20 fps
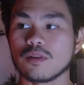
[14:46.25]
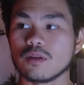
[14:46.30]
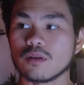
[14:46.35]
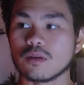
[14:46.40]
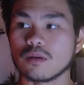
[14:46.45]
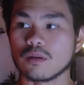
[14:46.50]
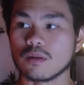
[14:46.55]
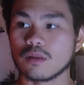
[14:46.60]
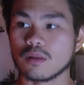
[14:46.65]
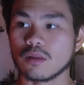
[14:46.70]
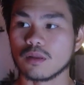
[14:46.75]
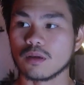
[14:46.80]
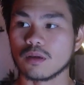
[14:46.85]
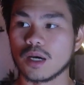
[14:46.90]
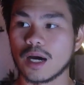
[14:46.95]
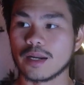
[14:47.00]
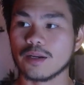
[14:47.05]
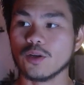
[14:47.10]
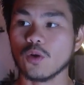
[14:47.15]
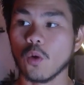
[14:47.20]

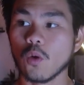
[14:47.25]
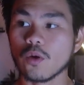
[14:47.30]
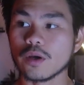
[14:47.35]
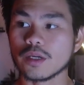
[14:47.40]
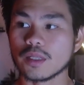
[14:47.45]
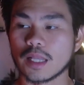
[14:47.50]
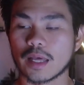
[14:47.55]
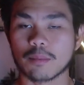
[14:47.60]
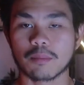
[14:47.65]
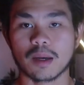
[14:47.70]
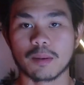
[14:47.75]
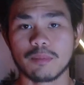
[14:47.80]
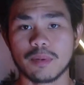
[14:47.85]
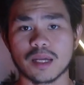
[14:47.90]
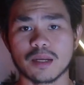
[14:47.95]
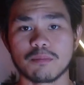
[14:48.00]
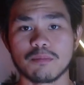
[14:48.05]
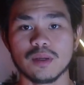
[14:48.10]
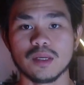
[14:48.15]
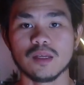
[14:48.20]
my
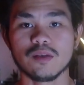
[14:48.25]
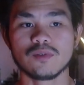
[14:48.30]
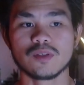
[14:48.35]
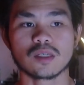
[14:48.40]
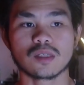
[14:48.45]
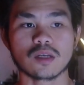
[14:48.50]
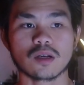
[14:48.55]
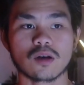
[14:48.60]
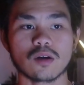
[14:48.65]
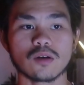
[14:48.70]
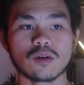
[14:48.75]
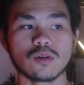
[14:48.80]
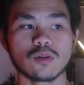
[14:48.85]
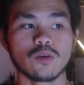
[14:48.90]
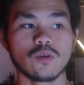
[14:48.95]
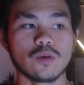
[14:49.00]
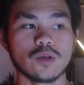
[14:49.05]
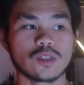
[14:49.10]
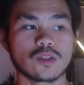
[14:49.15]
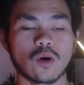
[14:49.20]
pet peeves is a girl
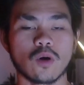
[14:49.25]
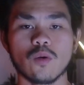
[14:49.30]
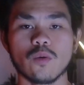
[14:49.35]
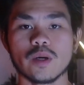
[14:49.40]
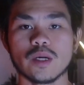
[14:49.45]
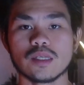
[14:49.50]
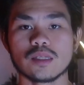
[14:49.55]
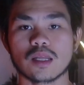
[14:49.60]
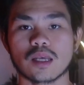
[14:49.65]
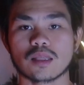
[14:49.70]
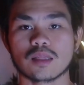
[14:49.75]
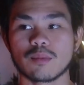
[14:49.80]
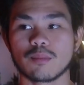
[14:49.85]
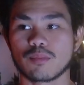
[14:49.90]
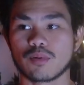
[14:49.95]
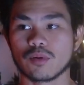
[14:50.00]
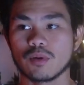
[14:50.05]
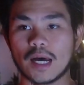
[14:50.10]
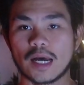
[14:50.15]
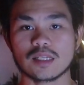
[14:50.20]
who is always like
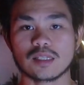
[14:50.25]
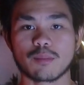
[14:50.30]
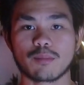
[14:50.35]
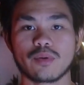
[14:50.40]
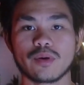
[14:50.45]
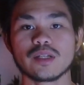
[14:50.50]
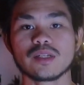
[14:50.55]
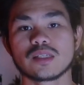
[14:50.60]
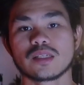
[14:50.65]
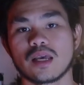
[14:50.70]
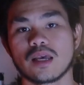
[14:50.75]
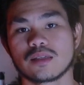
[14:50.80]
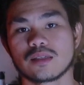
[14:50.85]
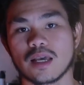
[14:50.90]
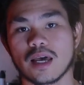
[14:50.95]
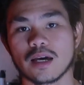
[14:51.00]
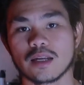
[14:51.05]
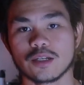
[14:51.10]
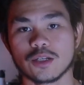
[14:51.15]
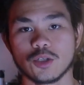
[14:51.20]
has the
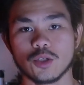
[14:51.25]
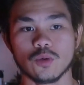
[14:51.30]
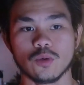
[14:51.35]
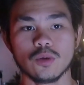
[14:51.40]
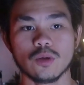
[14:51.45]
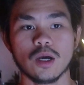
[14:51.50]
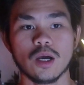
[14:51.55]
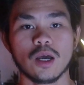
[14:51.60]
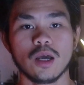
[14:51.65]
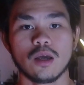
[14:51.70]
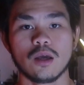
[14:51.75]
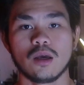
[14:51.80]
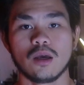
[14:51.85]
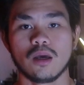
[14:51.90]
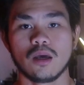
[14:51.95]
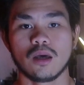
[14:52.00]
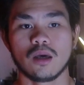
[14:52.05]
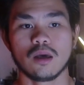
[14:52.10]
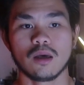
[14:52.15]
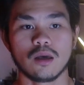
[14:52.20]
princess attitude.
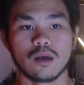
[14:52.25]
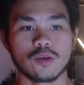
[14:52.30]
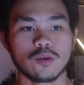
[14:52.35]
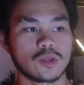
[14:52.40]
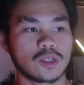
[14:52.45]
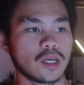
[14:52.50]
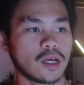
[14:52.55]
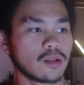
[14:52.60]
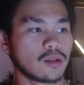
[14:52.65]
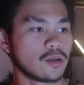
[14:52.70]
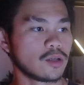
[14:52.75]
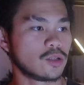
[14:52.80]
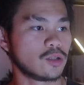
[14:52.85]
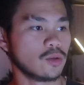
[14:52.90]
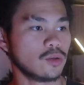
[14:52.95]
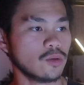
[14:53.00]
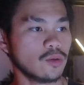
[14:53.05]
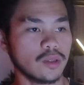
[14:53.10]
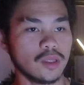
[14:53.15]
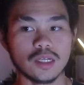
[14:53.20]
you tell her
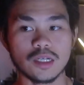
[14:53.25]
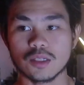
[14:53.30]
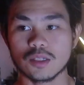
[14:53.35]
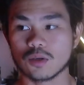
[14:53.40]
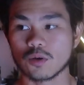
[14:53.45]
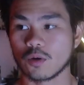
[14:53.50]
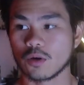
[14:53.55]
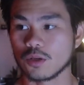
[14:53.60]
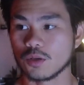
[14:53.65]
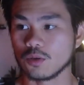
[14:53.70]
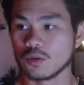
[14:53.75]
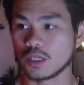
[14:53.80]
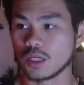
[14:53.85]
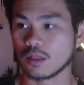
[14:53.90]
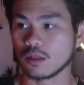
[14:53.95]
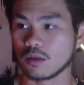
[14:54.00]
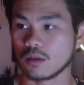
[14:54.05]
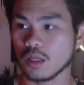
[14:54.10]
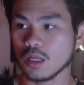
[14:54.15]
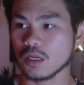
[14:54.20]
to do this, or you
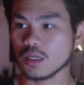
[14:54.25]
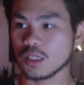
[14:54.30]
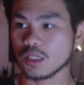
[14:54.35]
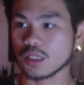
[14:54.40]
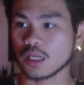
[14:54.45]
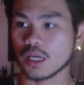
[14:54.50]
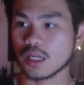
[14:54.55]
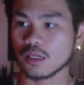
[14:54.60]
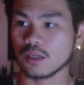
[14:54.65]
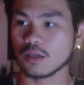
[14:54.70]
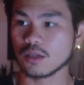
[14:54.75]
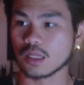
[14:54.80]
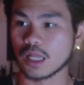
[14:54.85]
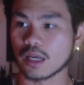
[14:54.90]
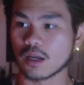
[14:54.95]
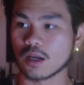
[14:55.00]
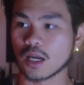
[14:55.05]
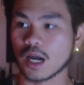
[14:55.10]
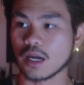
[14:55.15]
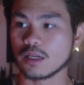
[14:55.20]
tell her, I just, can you
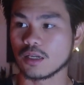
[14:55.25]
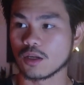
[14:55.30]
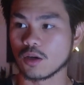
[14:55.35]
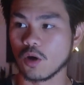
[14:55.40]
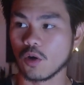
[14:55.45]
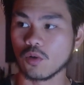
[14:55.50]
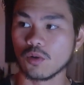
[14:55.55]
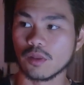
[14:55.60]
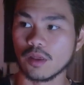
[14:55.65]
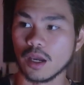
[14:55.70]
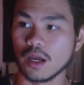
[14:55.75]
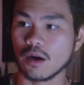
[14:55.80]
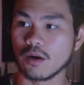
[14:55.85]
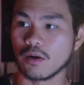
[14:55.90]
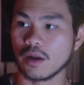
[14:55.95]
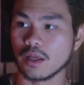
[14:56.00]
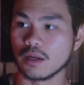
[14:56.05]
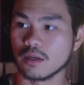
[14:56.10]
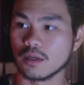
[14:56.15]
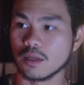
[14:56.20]
like kind of go
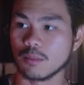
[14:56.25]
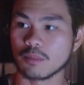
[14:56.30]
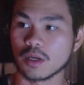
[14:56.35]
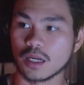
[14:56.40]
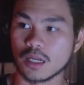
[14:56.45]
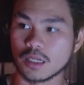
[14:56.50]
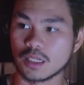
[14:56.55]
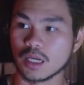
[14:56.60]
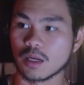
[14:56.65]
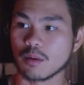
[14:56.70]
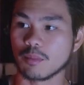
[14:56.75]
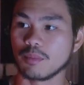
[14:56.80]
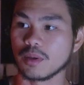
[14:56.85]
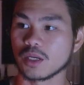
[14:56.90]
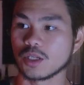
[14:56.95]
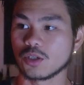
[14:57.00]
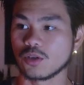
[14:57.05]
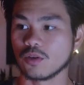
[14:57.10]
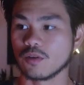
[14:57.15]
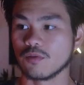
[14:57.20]
there and I'm gonna take a
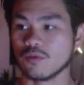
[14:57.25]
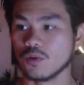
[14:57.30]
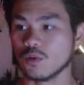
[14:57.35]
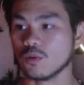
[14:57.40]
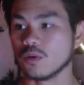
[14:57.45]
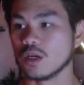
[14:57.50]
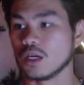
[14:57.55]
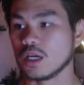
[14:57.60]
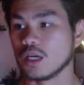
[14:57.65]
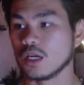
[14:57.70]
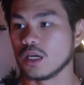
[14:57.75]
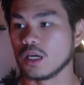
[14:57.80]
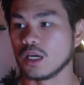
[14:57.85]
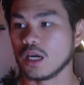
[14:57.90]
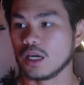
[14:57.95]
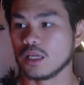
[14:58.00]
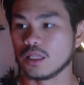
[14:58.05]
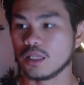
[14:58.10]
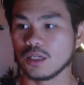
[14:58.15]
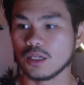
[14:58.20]
picture of you.
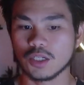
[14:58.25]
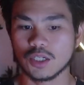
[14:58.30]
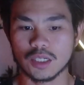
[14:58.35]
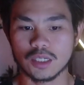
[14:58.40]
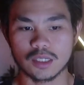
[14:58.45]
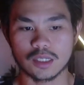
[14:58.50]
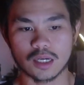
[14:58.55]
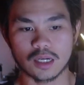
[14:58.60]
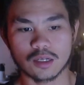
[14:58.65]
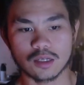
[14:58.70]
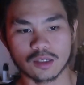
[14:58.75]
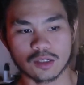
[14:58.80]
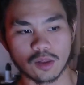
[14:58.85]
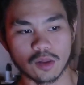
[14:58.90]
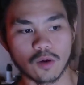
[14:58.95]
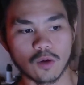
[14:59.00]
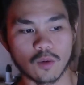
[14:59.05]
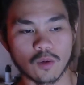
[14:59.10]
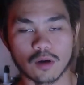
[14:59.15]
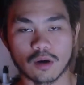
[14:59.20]
And then she's kind of
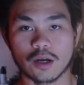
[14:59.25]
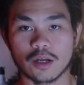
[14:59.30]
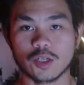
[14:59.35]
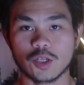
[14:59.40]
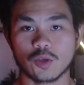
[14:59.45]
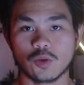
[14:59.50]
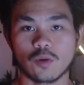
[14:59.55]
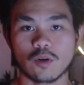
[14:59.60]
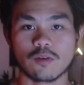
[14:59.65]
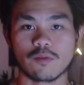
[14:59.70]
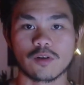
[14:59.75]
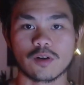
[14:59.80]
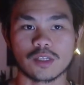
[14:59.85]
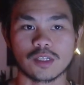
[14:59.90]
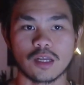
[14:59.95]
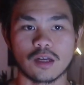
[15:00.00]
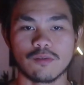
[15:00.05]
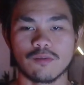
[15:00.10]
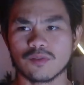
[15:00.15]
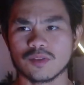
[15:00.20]
slow or unsure of
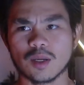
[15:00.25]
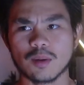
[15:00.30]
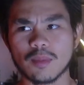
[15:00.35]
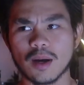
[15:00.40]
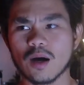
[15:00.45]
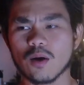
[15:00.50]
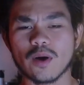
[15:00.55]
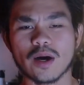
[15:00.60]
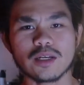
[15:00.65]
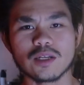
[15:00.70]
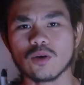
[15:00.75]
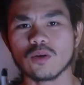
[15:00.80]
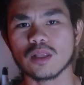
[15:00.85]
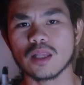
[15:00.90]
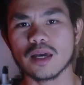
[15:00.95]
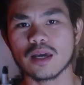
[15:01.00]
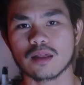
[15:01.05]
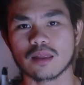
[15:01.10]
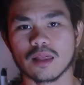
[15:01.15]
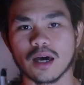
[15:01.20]
herself. Somehow I don't
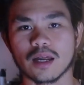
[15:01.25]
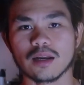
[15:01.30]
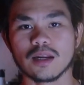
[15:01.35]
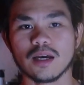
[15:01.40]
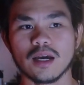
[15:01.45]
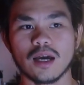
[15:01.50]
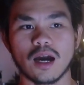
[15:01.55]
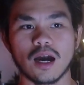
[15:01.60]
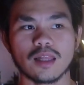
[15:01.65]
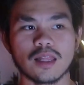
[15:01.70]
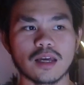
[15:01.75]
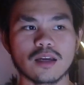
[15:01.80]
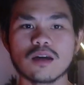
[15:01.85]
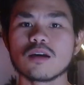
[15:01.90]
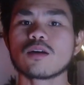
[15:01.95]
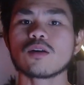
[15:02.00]
like that. I like a